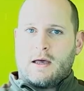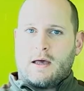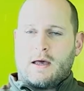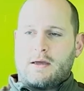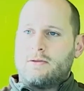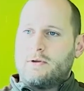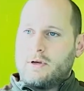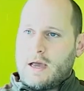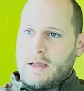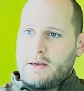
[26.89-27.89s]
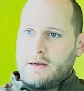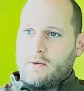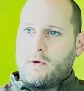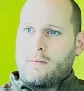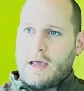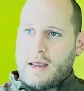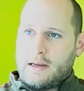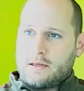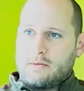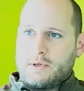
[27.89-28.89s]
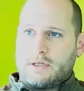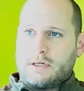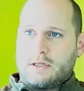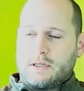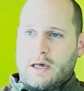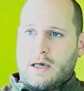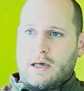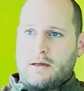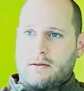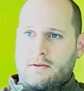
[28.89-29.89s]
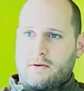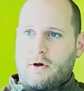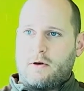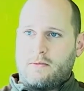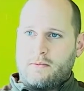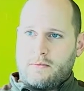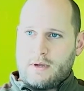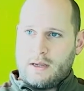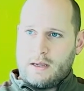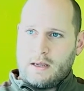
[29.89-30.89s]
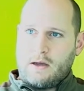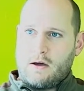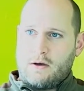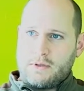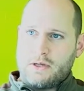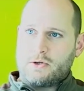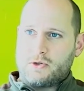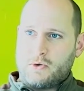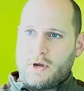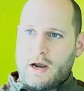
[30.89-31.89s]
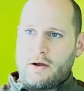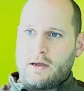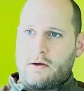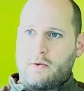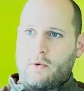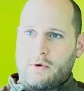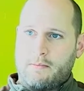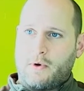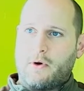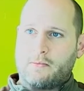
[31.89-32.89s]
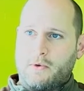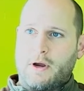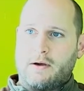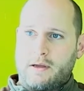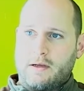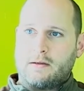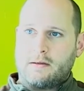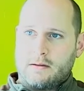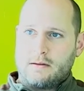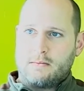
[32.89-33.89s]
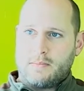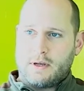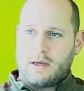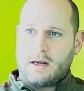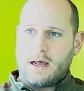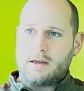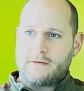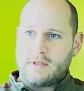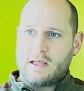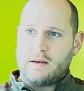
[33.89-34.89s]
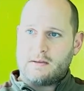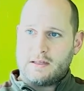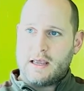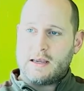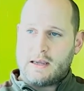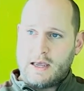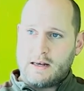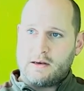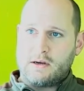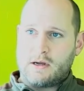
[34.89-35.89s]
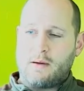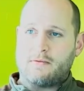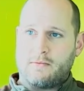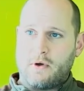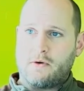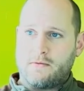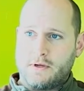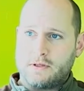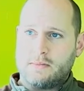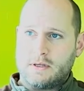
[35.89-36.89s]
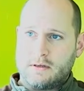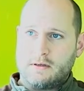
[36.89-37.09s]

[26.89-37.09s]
either United or Mattis, which is they're all on the Eastern Shore area or in Baltimore area. But a lot of stuff that they get comes from local fishermen.